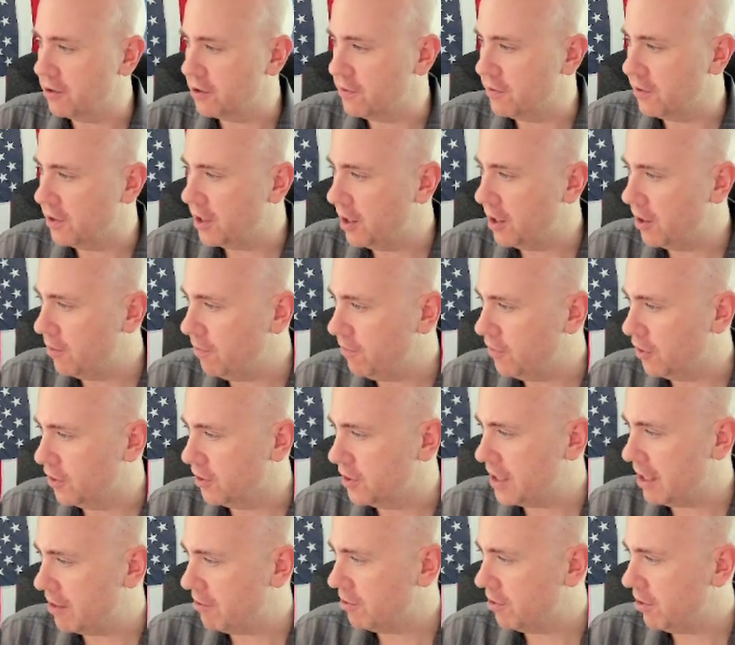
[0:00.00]
It's very helpful.
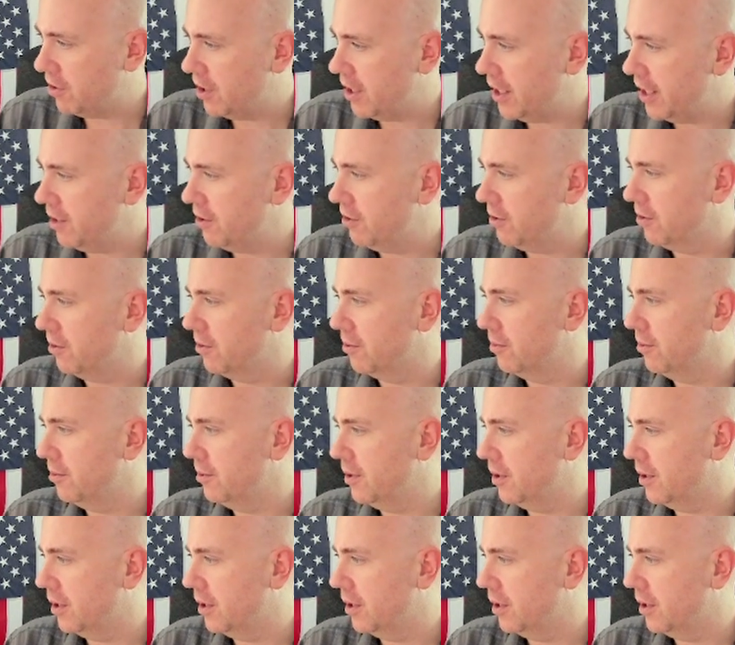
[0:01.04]
Town Hall Idaho.